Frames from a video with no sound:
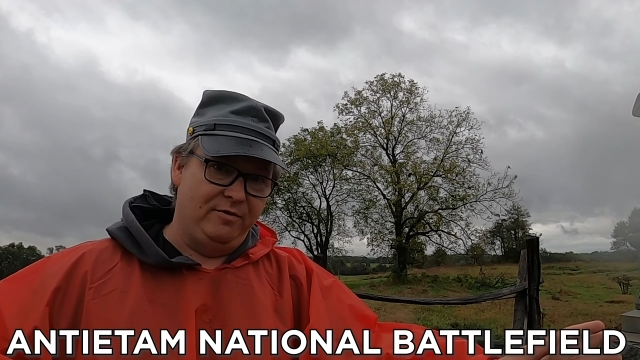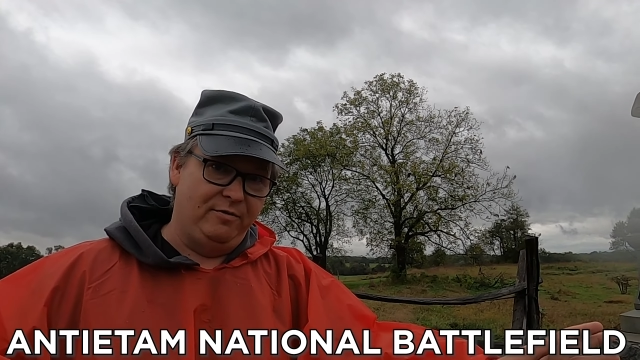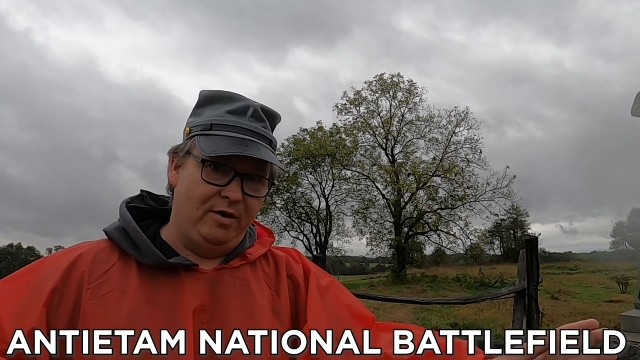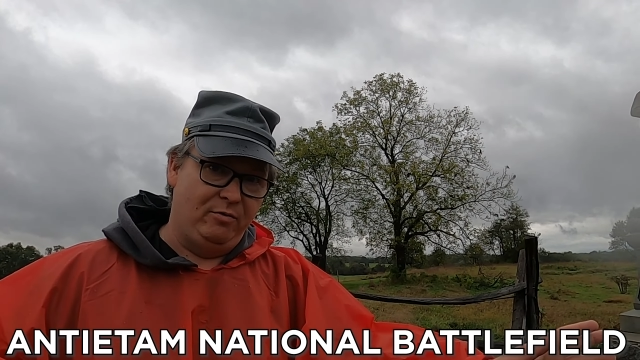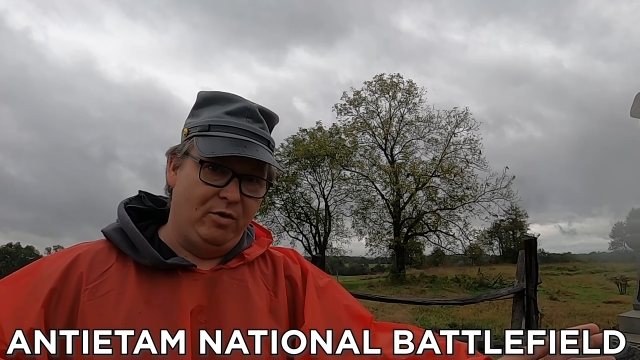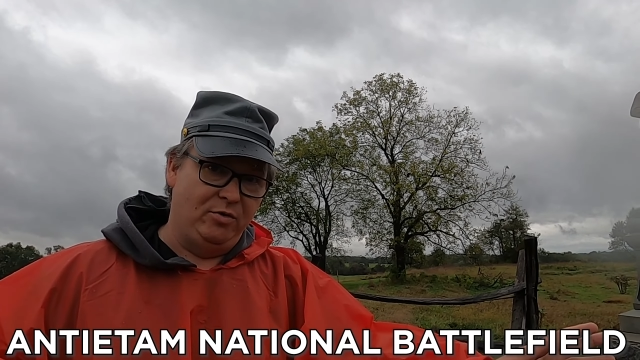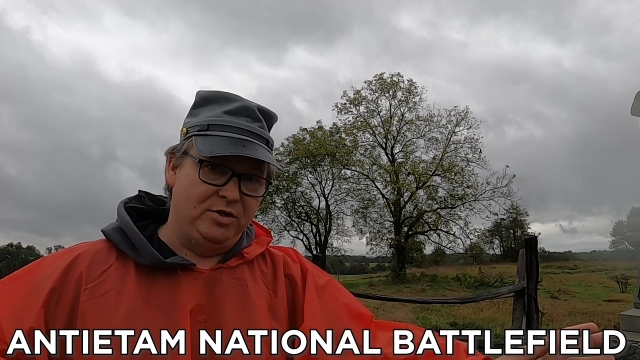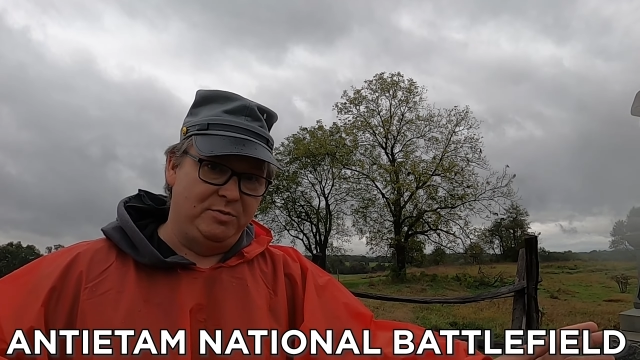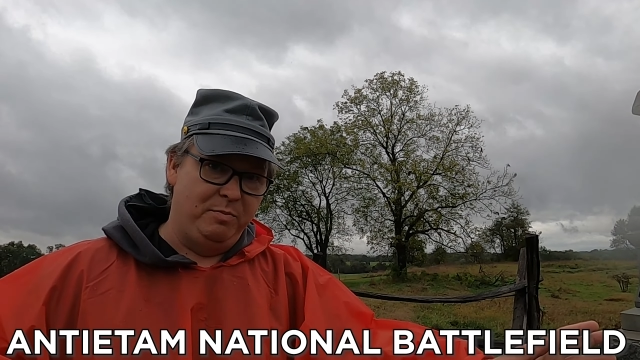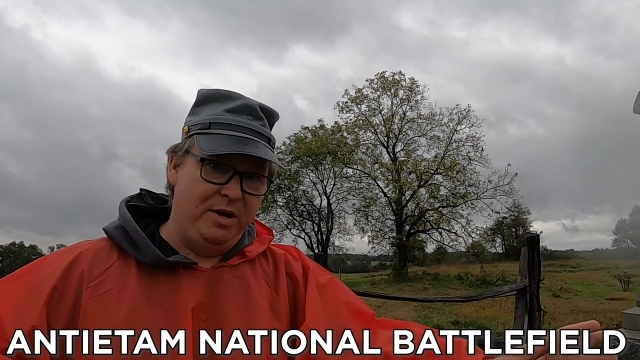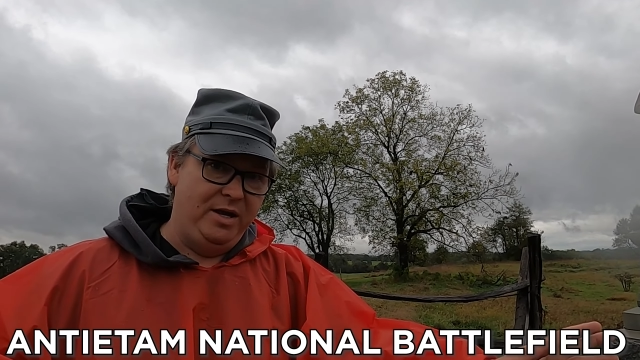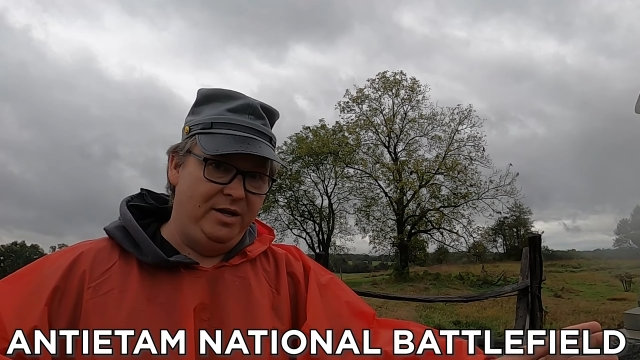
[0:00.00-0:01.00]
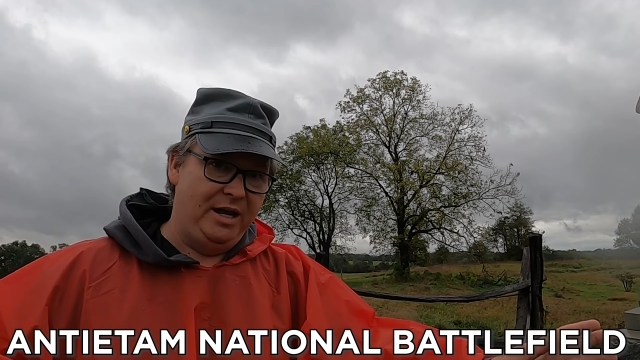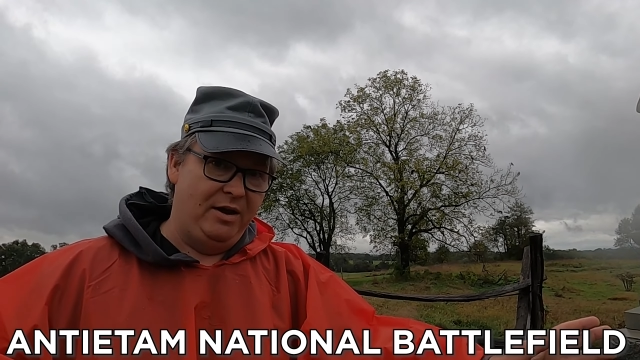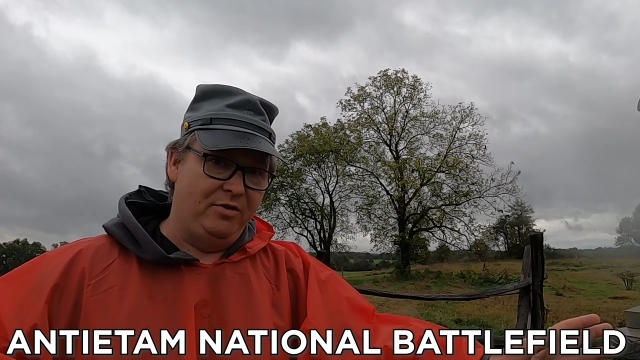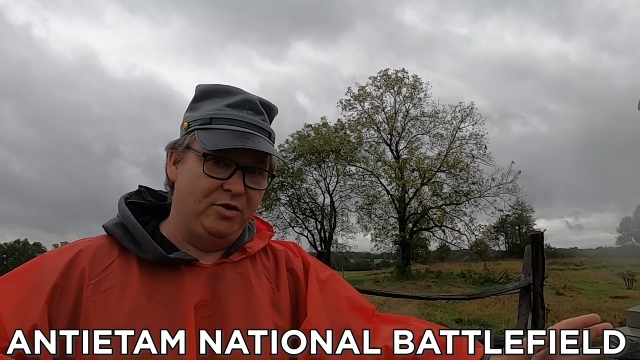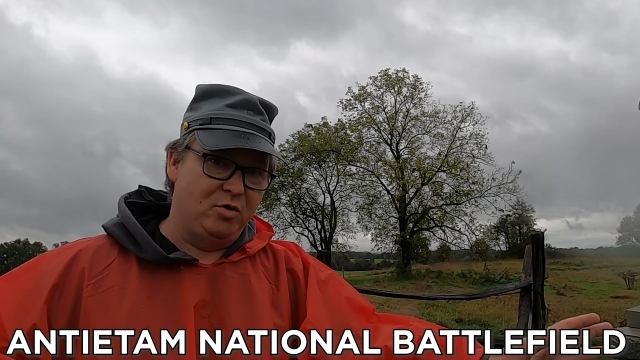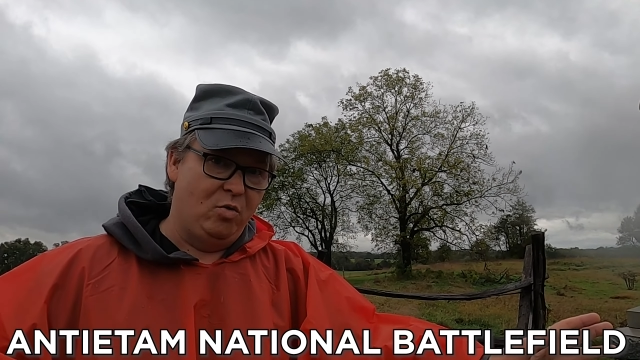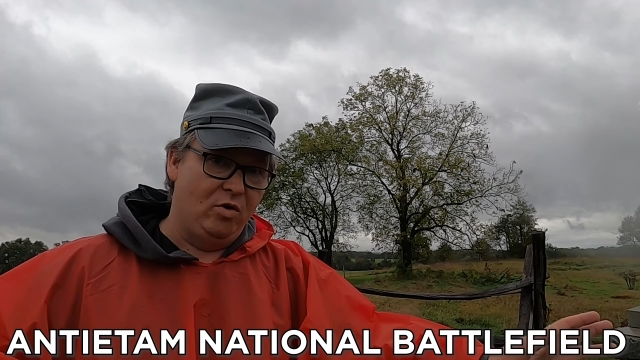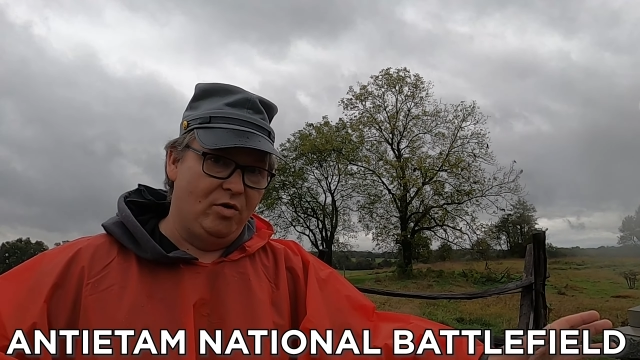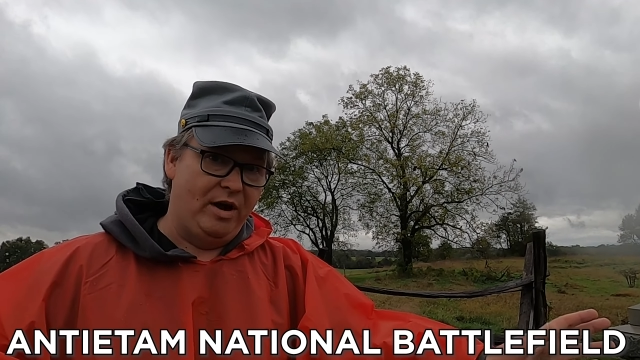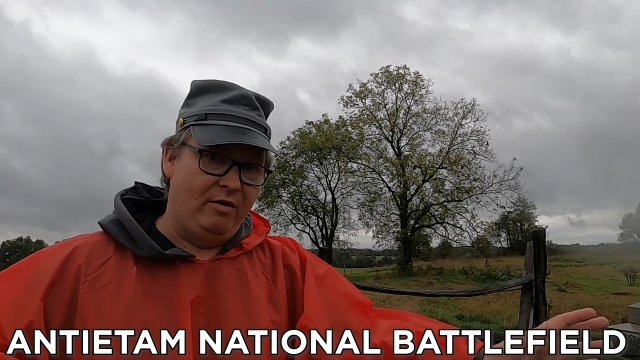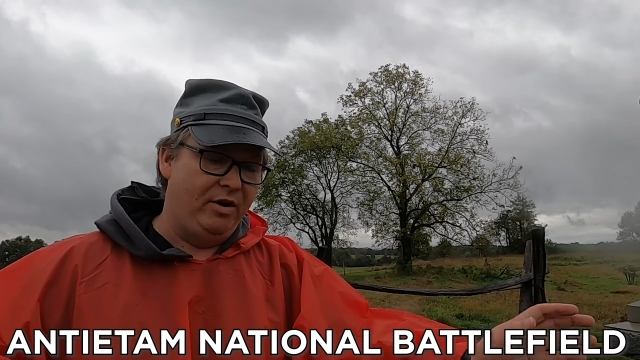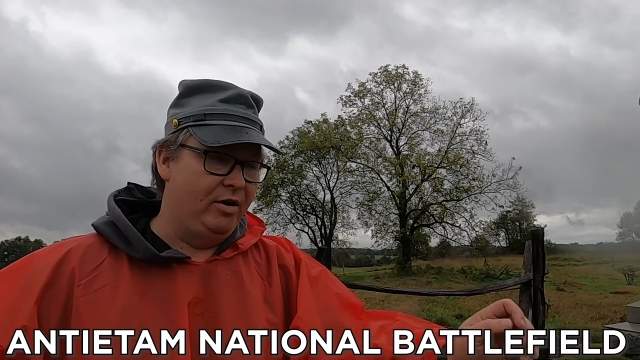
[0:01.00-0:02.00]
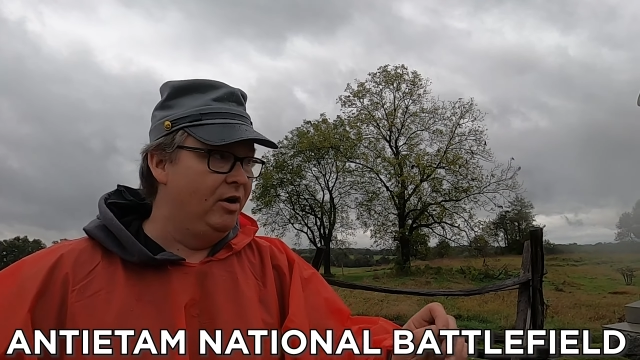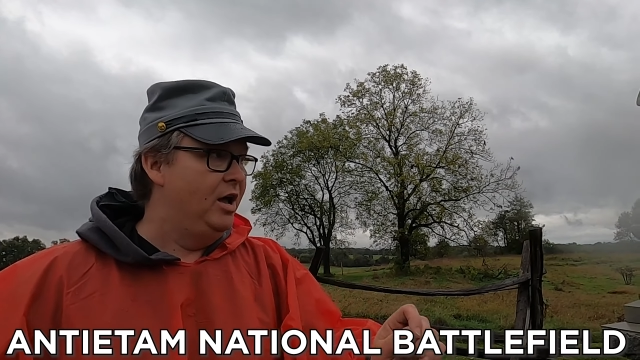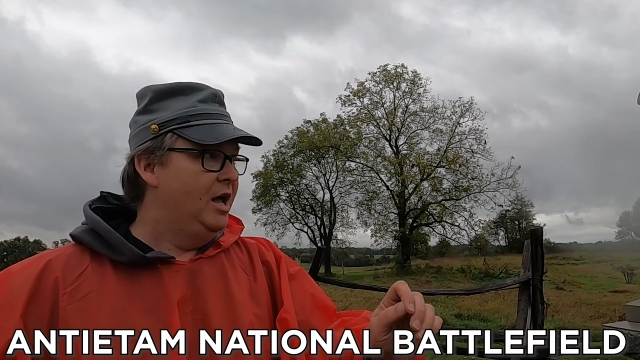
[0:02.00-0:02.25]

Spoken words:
of Rhodes' men down in this corner down here.